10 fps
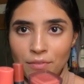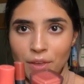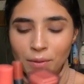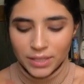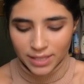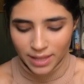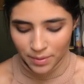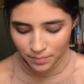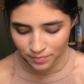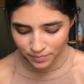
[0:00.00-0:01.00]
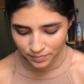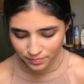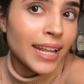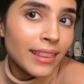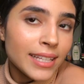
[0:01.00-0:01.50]
feel to them.
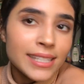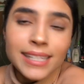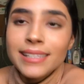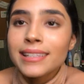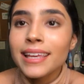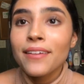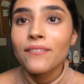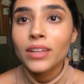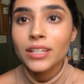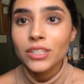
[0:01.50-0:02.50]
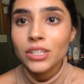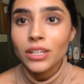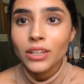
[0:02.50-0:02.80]
This is the finished